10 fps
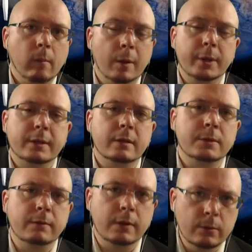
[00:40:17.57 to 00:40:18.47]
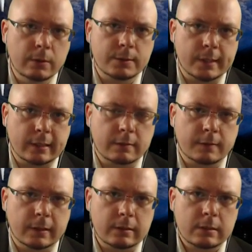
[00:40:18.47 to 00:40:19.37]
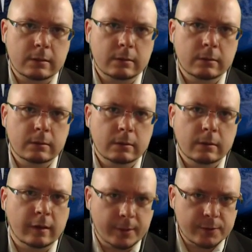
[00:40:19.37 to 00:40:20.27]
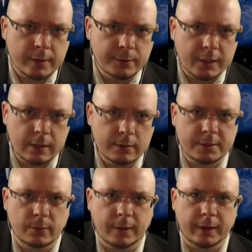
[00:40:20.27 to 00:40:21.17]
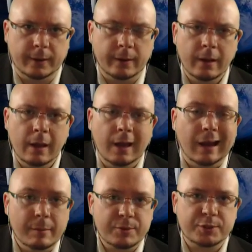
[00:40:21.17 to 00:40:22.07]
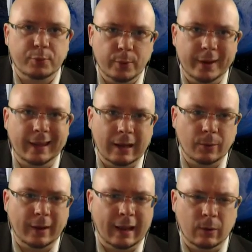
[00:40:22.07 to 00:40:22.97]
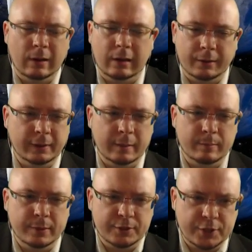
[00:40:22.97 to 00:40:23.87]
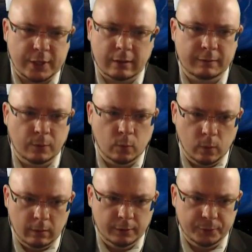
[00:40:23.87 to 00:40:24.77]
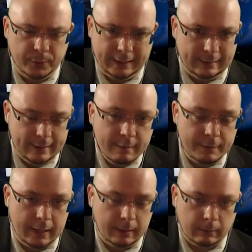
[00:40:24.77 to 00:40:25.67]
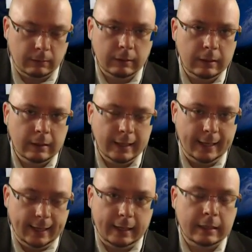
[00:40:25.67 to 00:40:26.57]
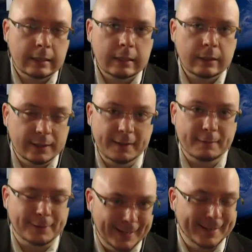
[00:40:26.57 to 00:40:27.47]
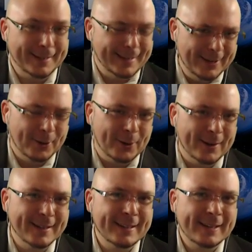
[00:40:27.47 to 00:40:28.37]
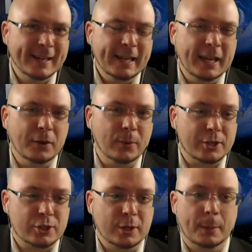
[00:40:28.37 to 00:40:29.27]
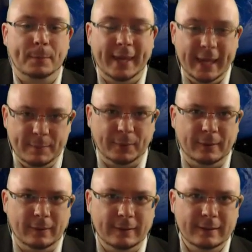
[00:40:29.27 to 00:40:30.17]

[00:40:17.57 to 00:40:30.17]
How many times have you used that defense? And I'm not trying to accuse anyone here. I'm just pointing out how utterly bizarre of a world we live in here, in which people,